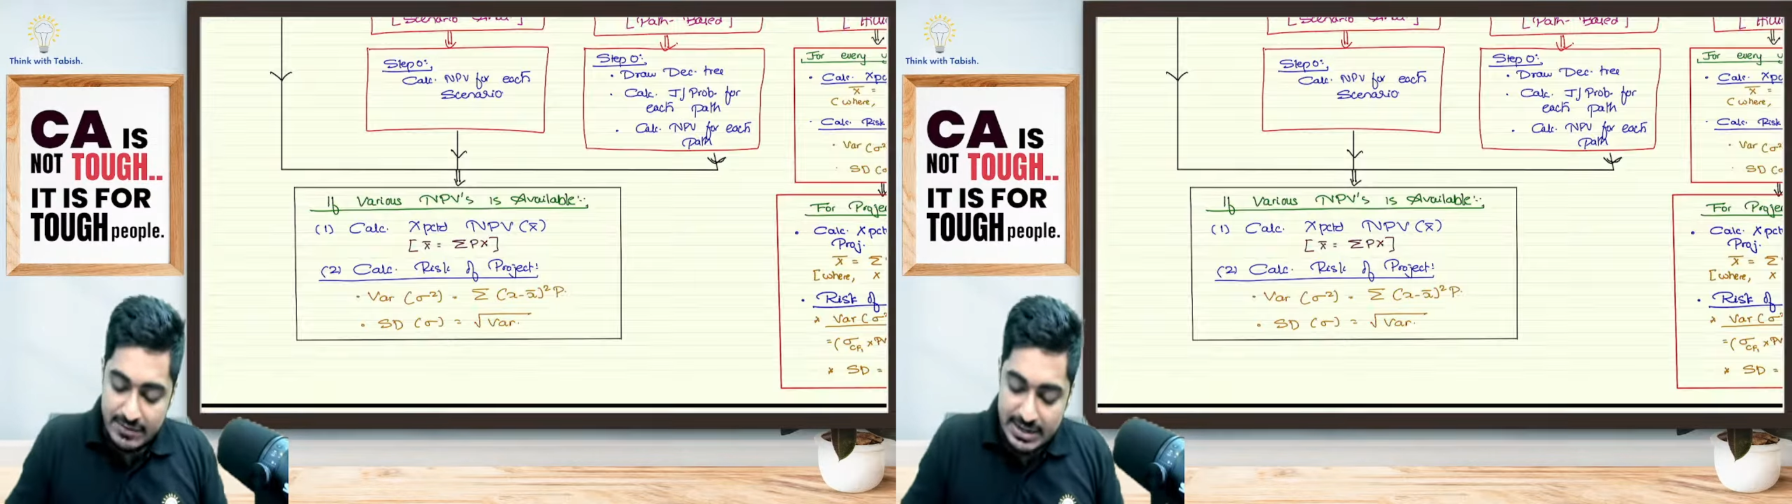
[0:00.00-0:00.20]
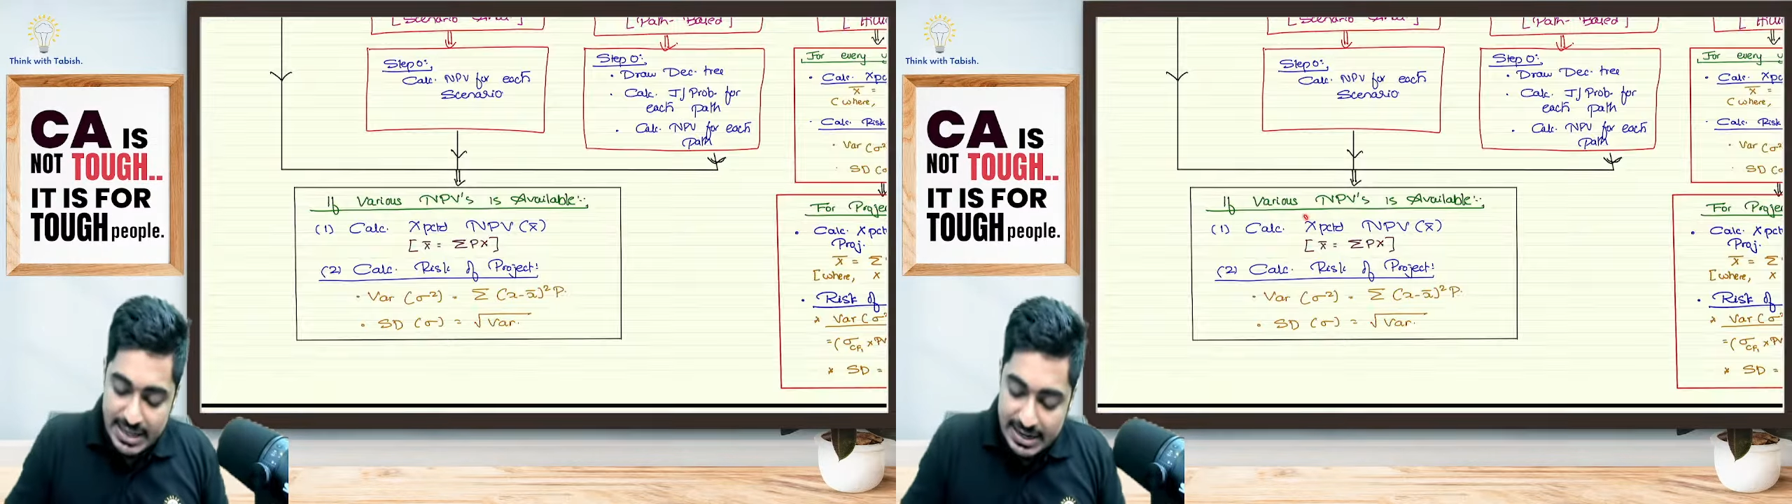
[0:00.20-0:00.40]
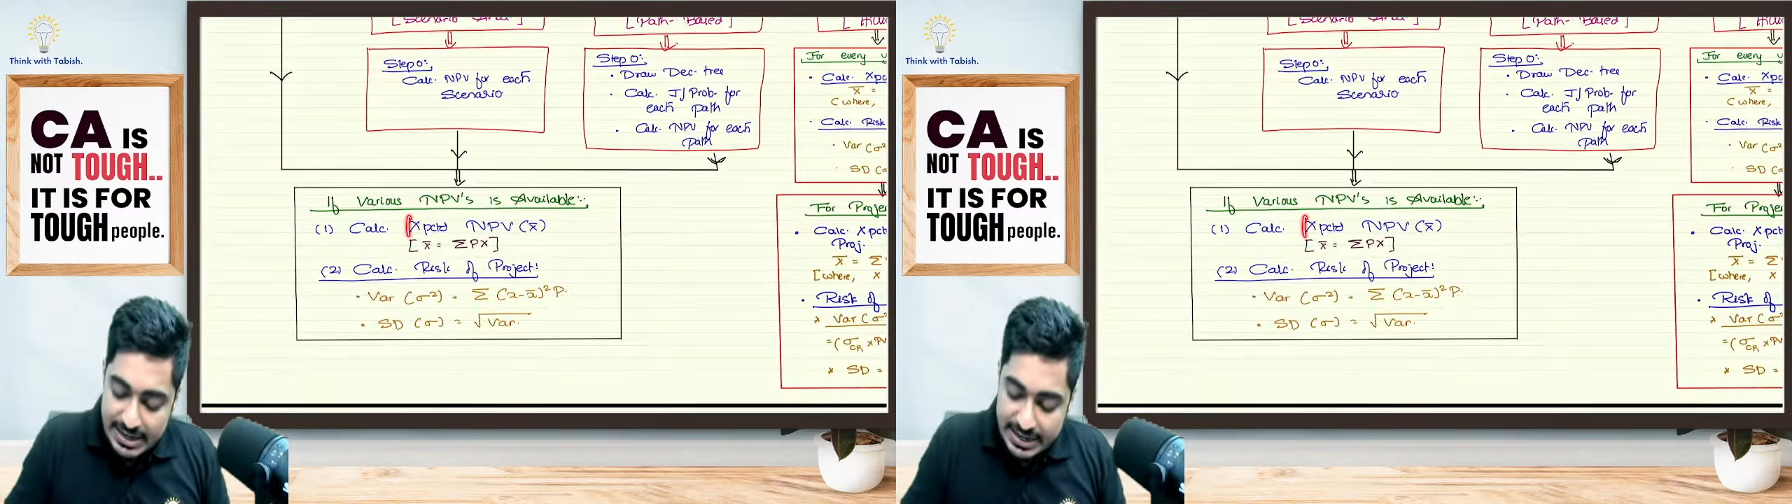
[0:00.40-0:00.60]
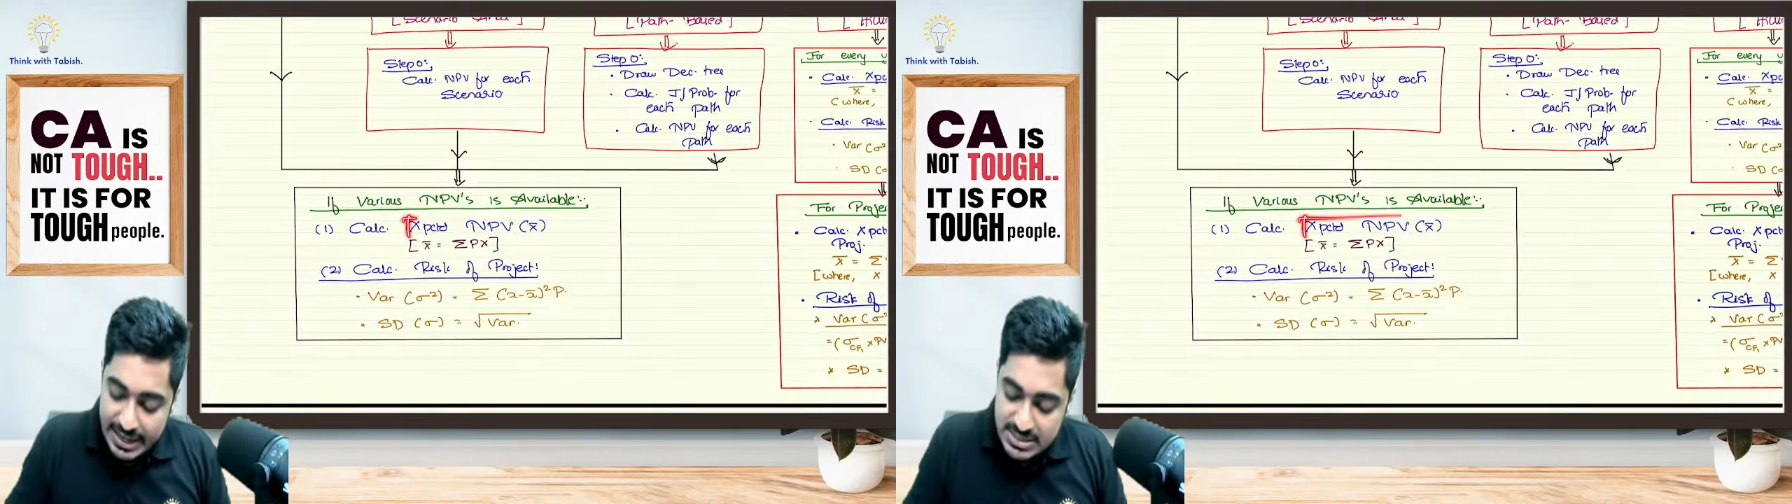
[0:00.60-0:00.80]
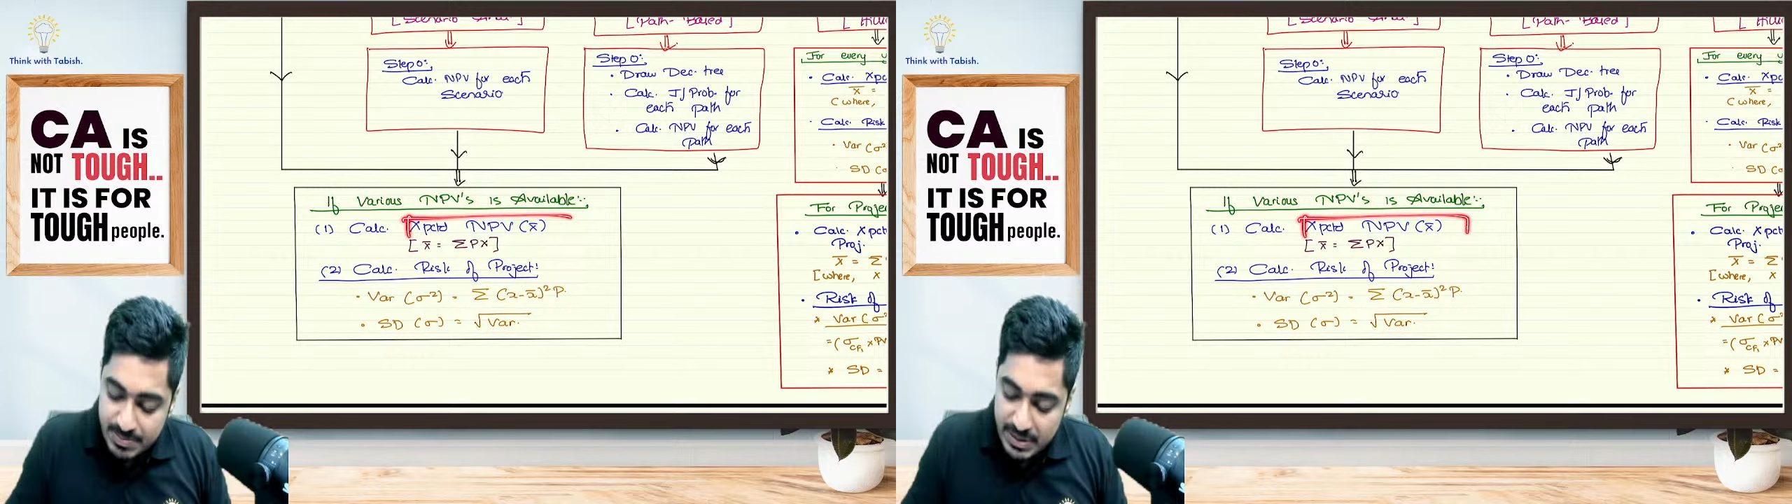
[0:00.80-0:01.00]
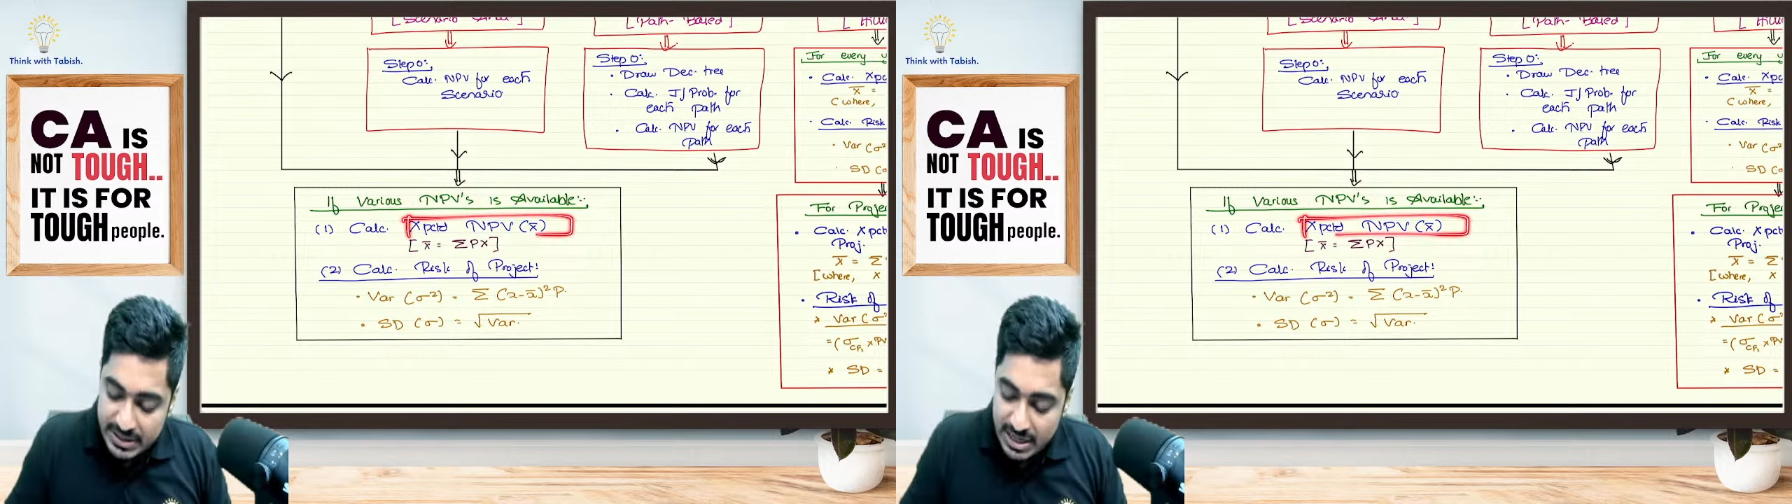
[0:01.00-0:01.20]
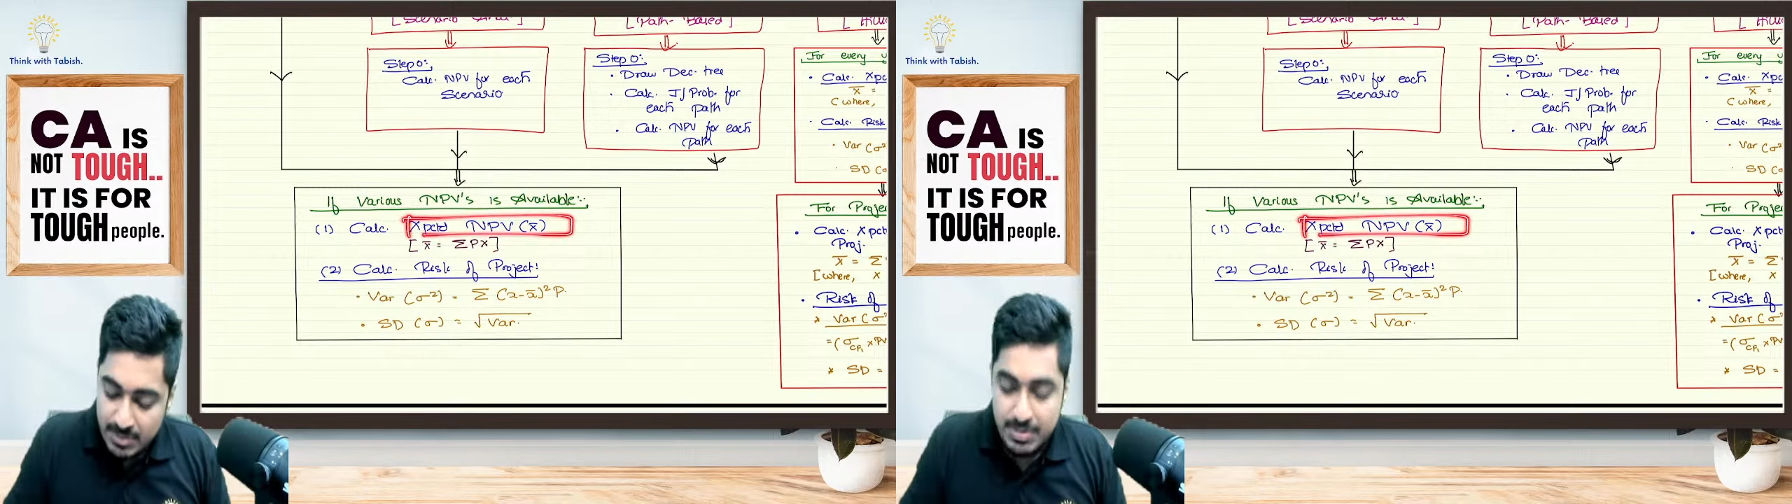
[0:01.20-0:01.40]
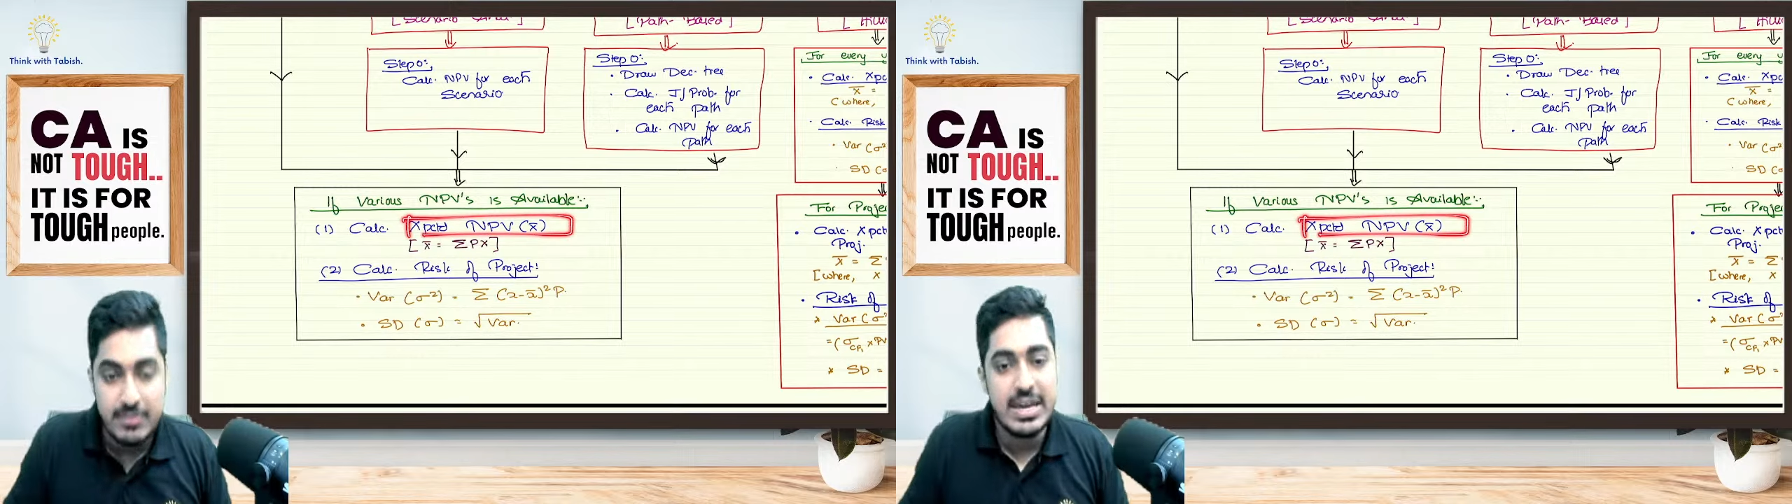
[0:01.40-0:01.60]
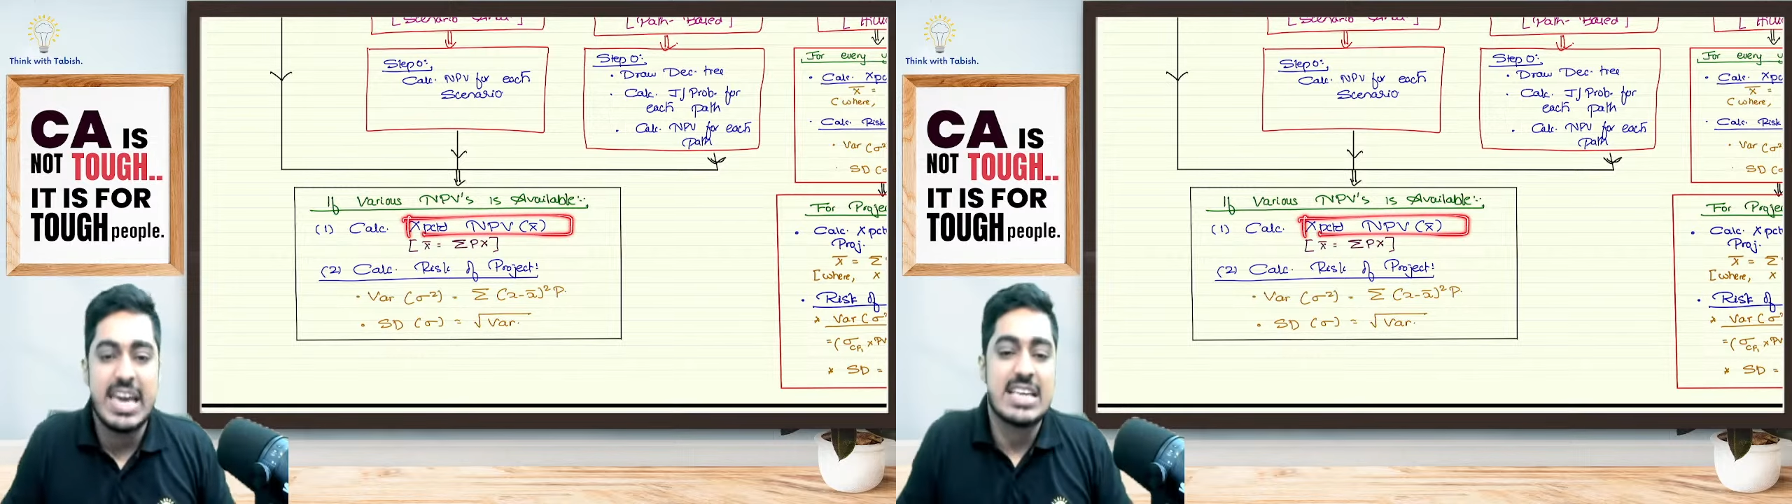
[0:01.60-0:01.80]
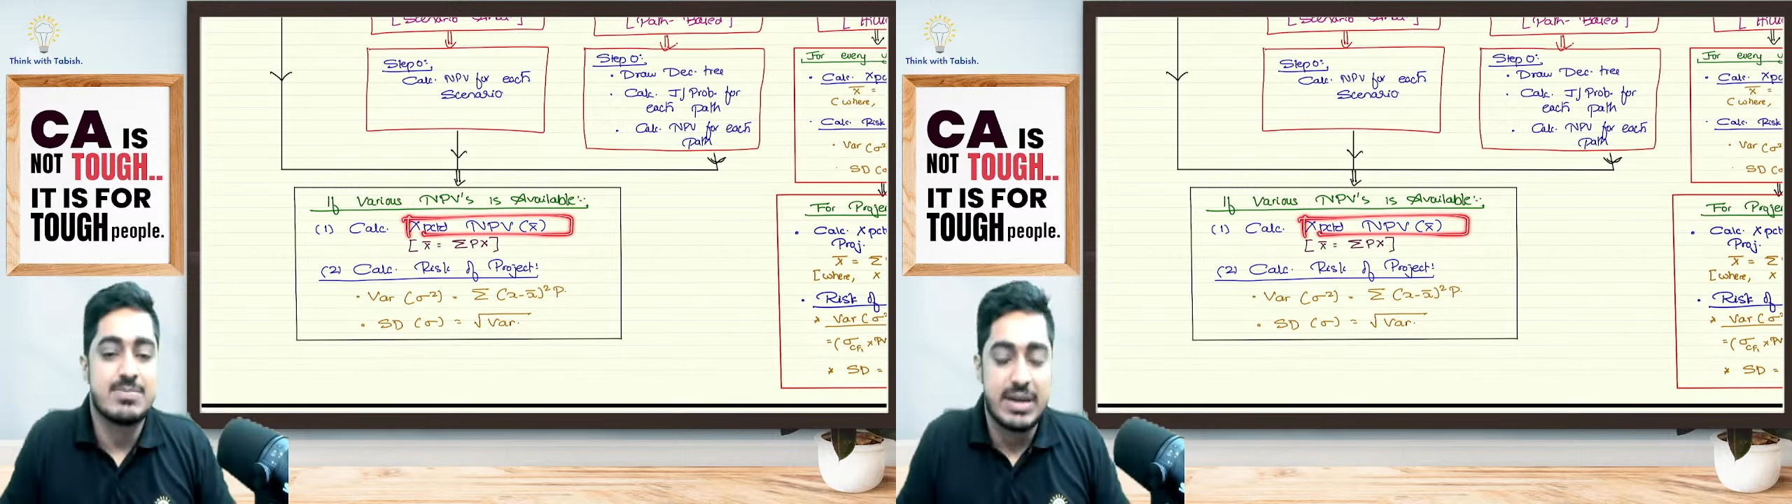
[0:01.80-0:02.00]
I will calculate expected NPV
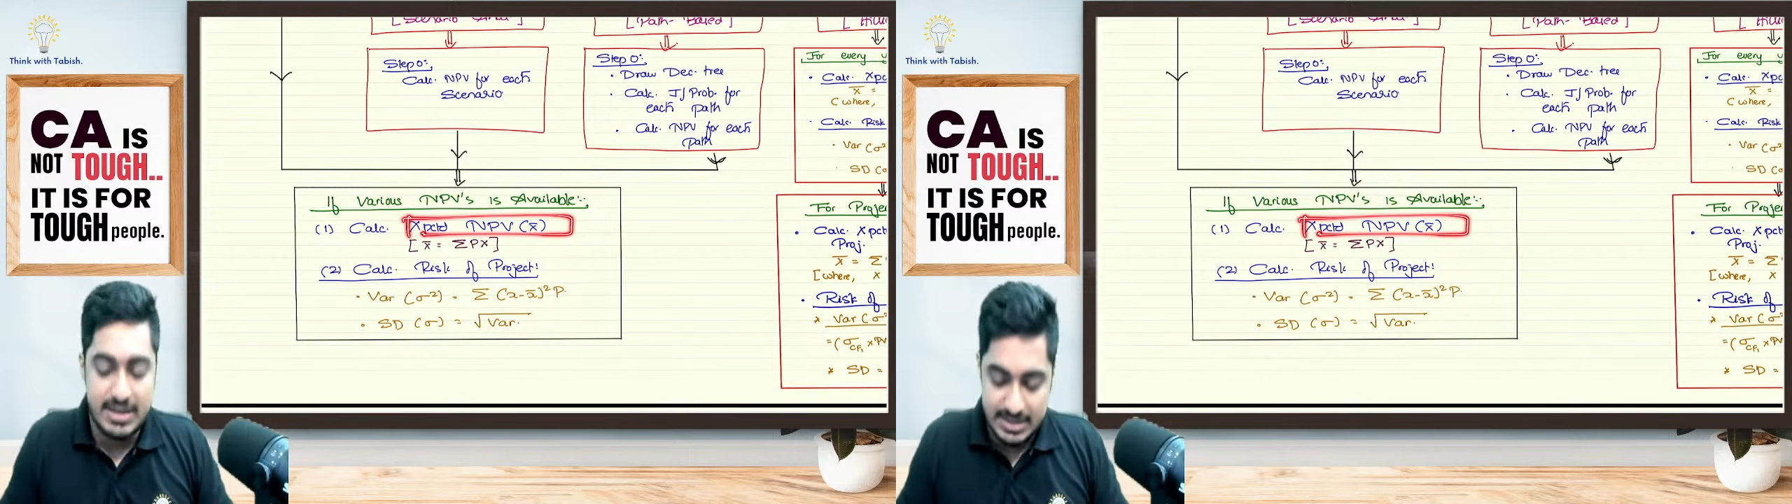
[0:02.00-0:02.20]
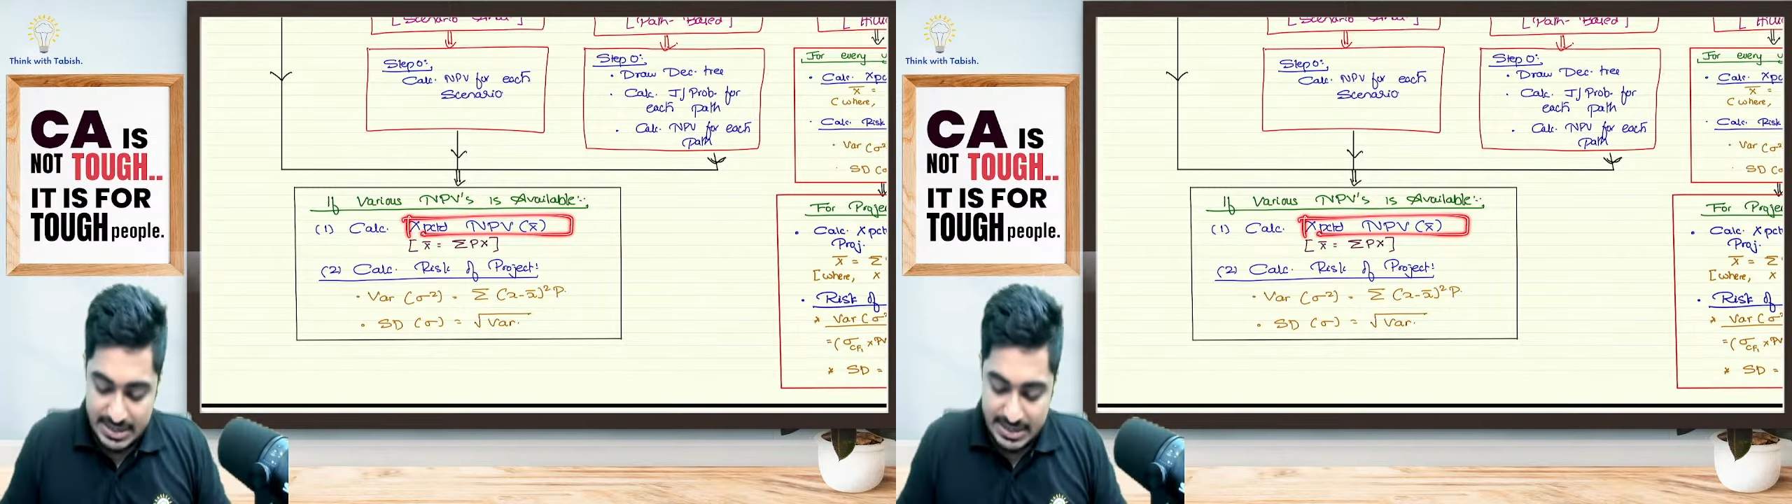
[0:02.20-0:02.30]
x bar,